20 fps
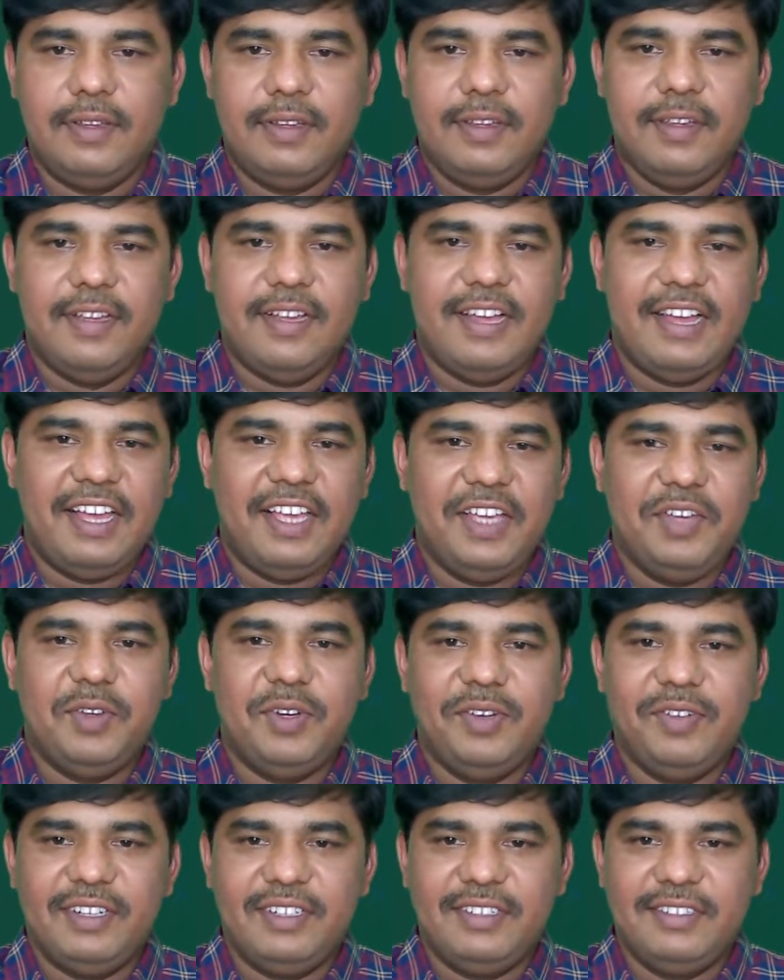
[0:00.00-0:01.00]
Hi
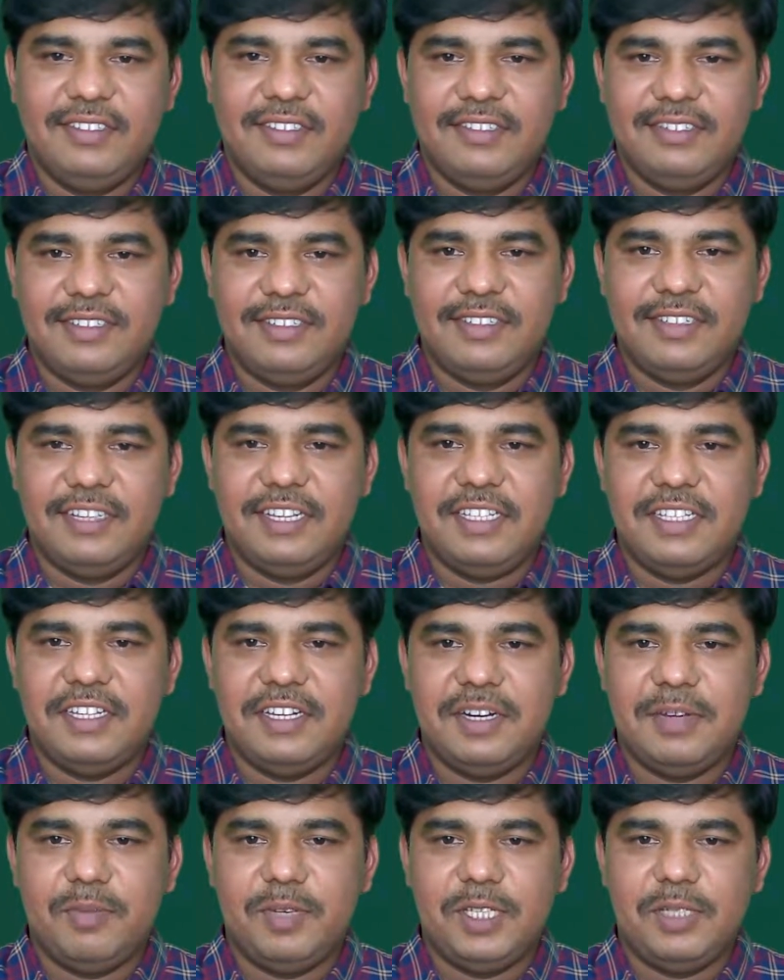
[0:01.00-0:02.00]
everyone, this is
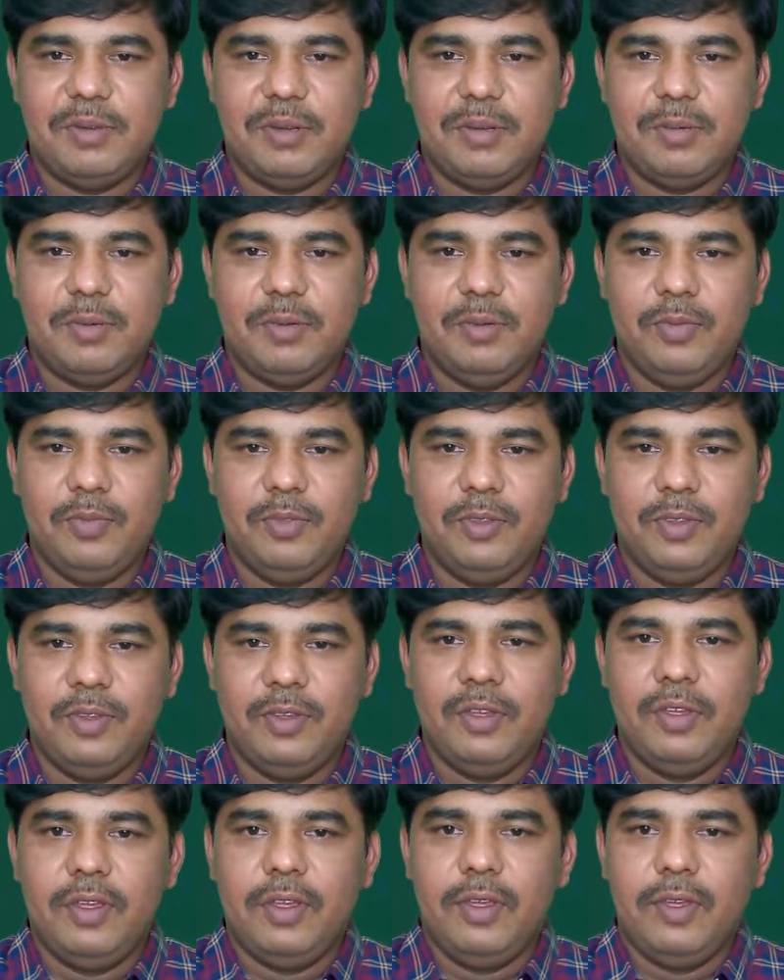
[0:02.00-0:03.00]
Ramesh Babu.
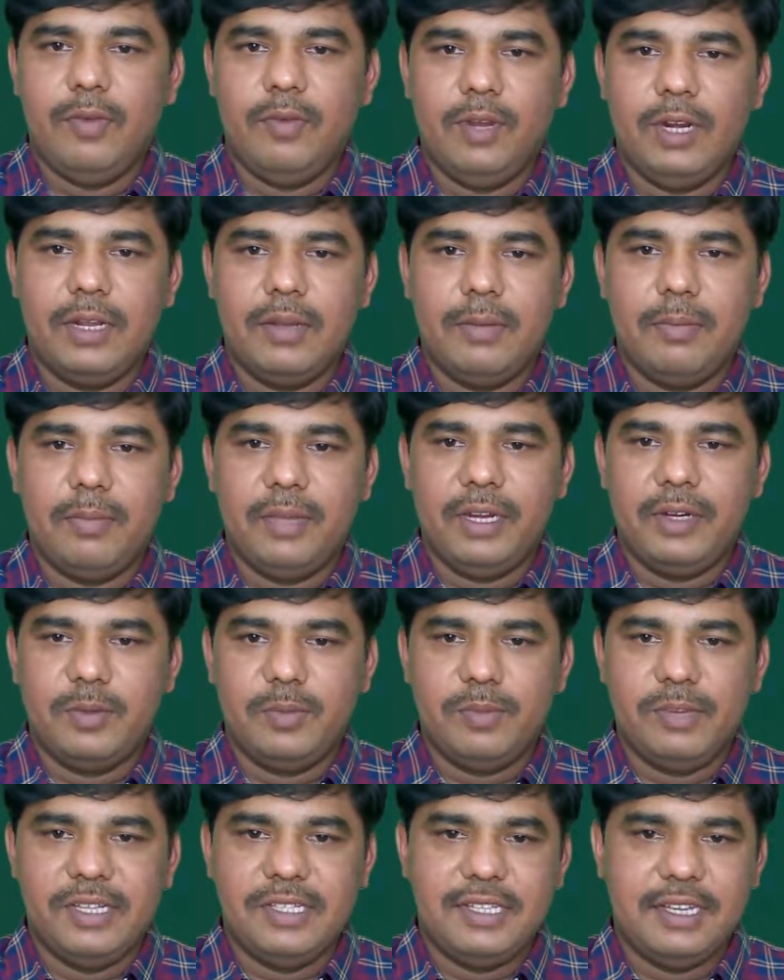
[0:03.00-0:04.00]
Welcome back to
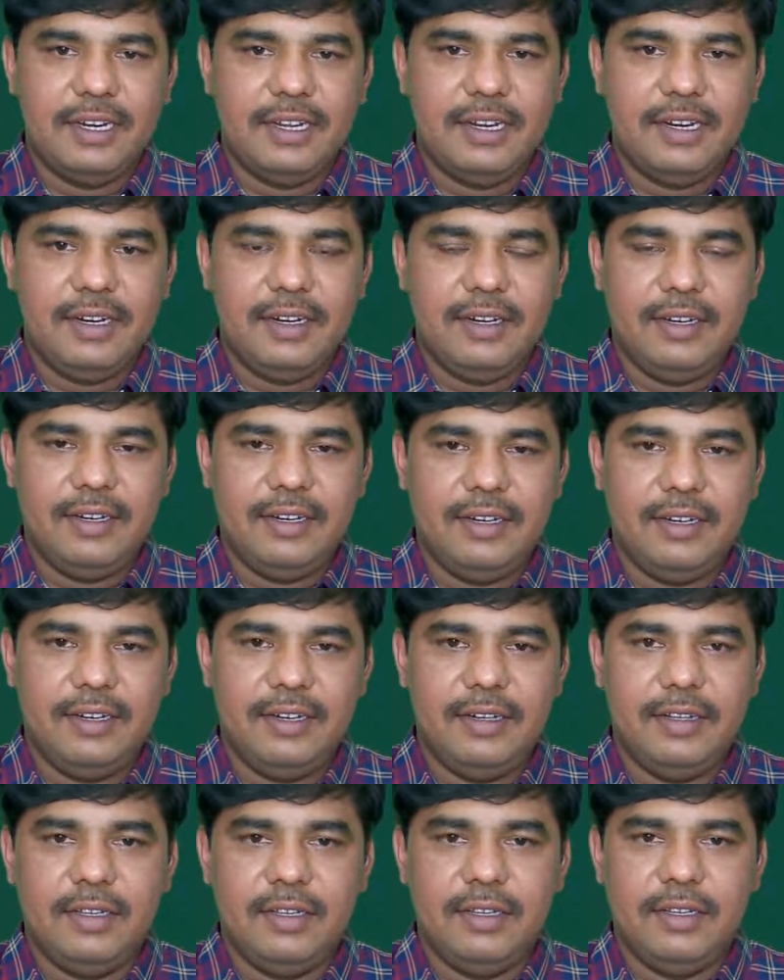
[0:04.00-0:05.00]
my channel.
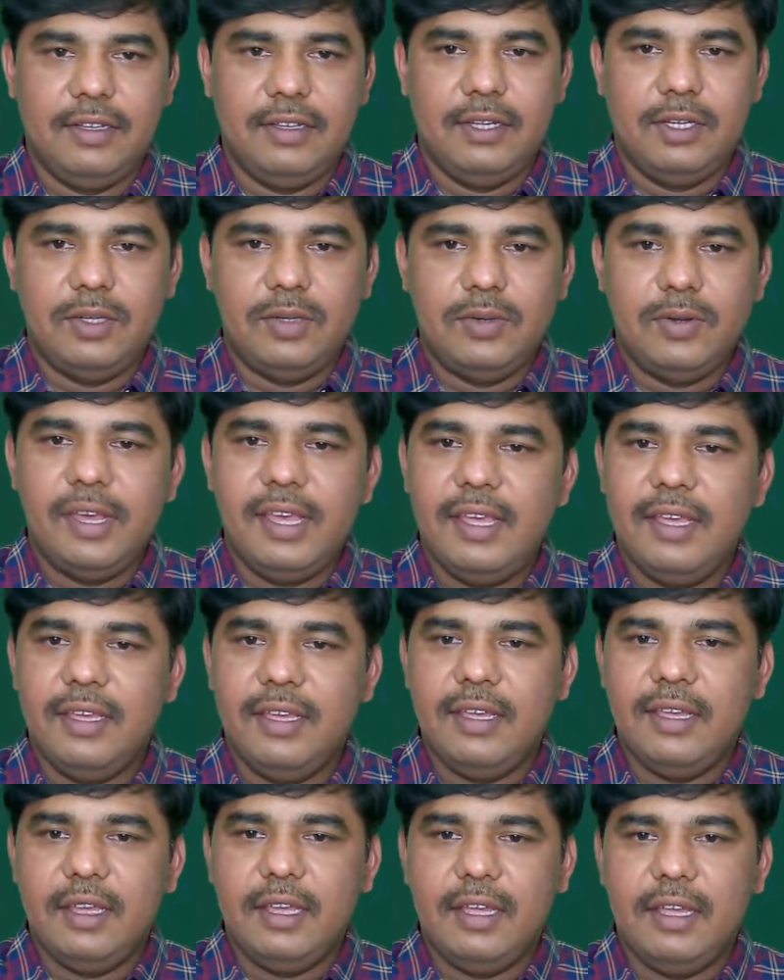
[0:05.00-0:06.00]
Today
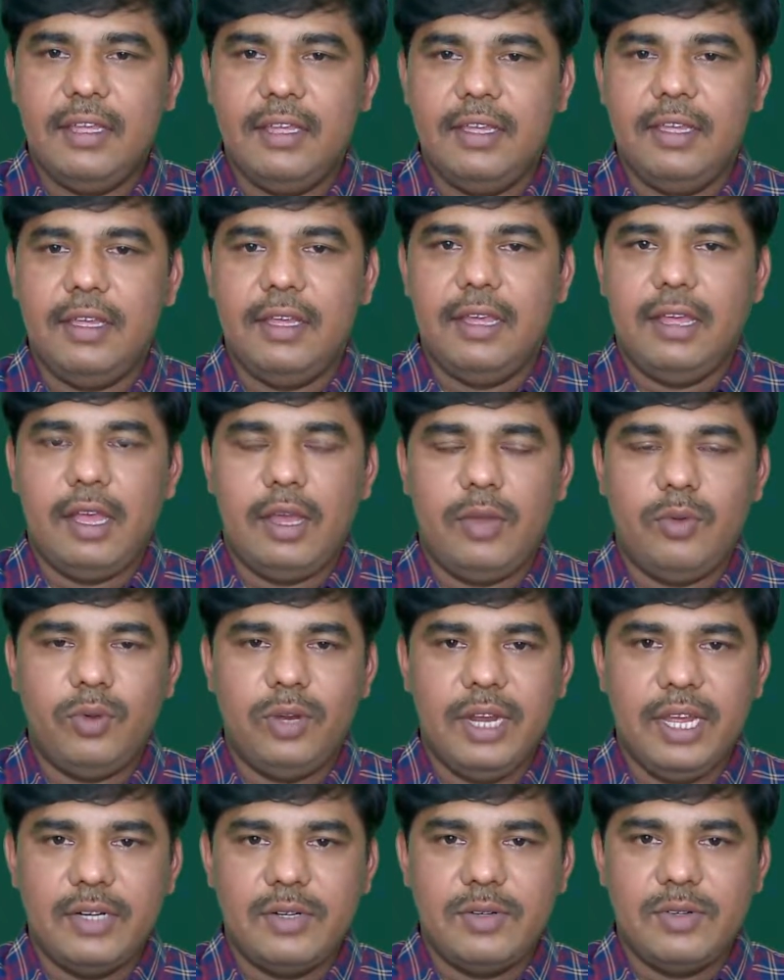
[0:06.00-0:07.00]
I would
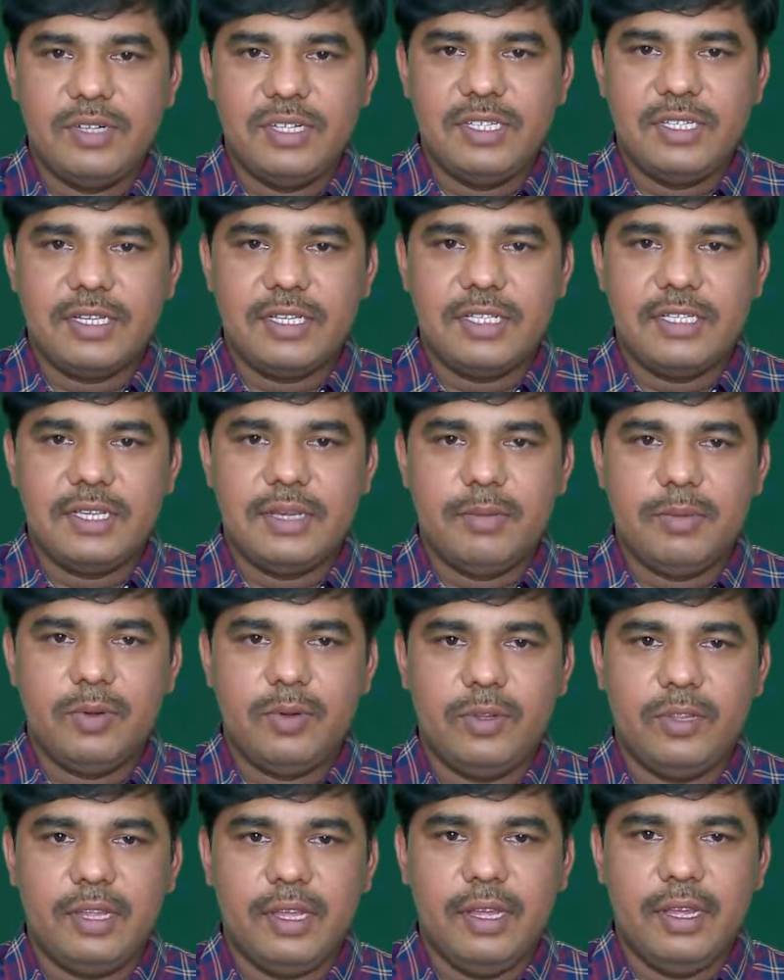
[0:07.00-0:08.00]
like to discuss about
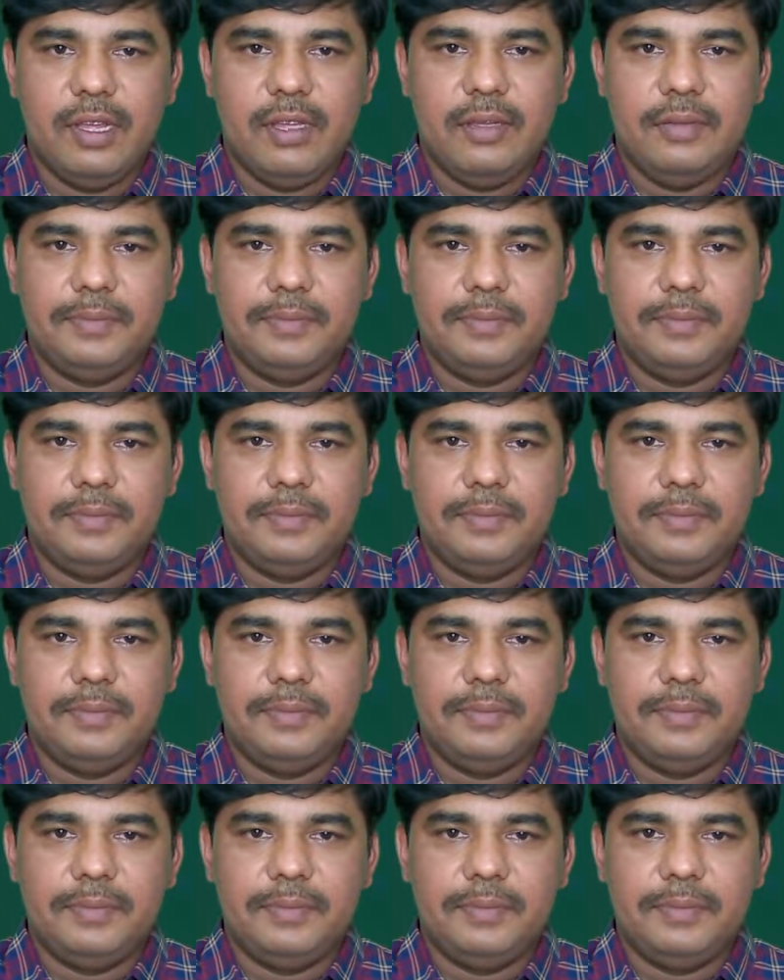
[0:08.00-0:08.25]
the